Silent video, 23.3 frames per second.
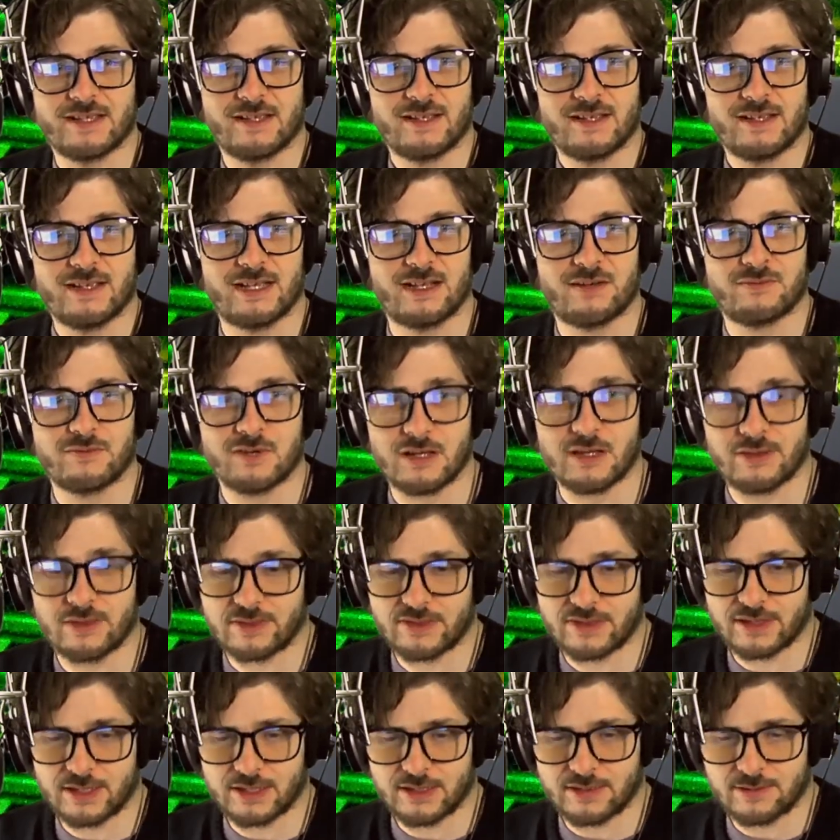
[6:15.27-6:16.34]
rather
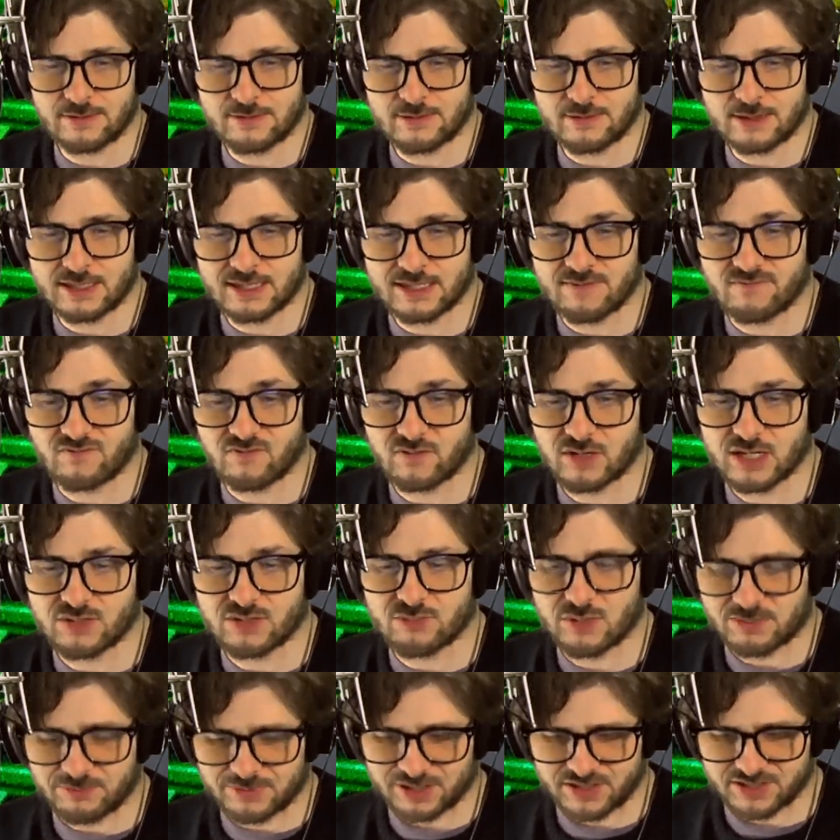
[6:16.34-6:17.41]
than an infrared
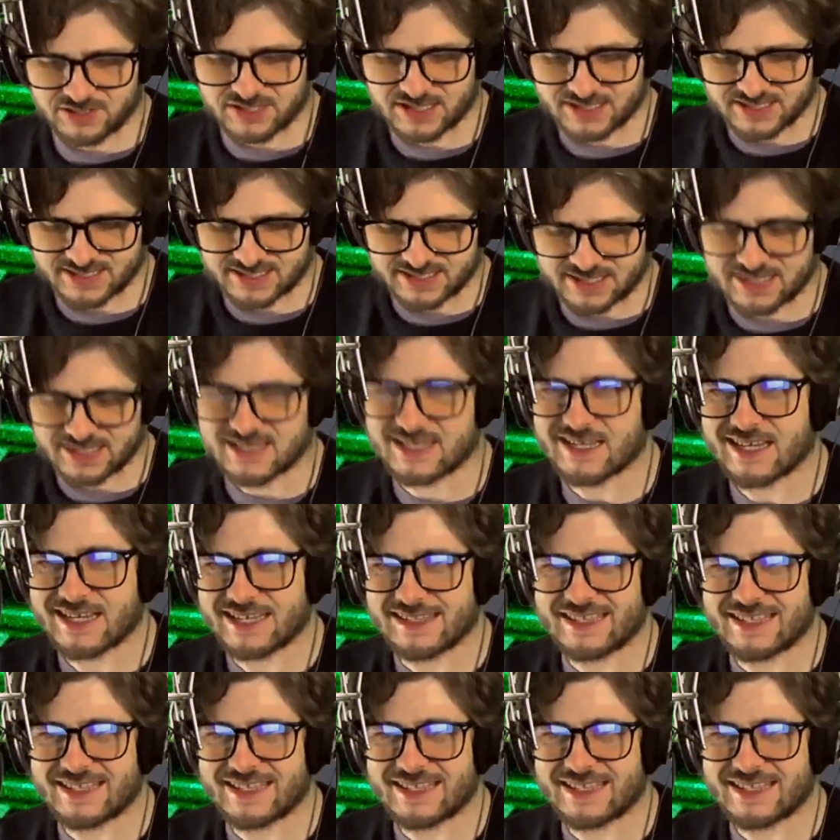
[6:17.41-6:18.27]
one, because as it's inside the